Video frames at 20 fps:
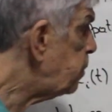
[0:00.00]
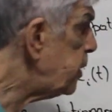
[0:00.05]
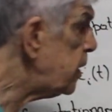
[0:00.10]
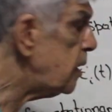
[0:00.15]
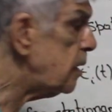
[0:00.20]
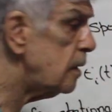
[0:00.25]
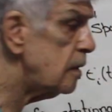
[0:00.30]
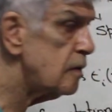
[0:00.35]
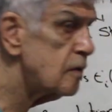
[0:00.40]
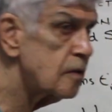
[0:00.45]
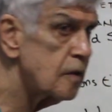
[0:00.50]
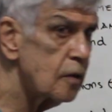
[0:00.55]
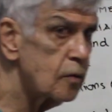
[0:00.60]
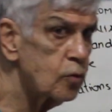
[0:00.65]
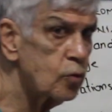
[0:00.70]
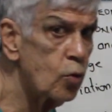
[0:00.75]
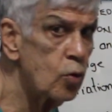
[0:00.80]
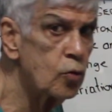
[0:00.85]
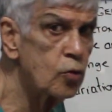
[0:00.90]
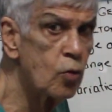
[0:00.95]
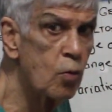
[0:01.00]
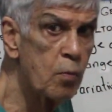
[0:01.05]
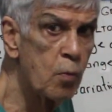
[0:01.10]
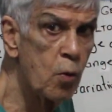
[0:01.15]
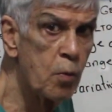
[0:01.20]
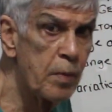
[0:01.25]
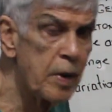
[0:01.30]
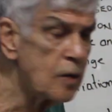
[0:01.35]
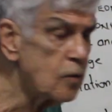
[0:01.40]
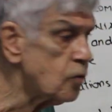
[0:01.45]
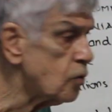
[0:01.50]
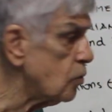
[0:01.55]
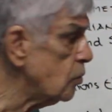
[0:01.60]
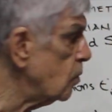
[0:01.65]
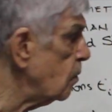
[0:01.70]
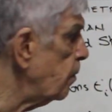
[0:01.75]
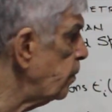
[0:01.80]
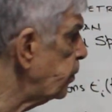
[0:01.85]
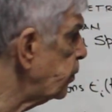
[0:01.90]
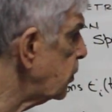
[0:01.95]
P is a total
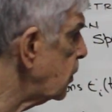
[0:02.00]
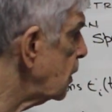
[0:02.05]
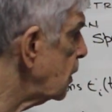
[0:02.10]
momentum.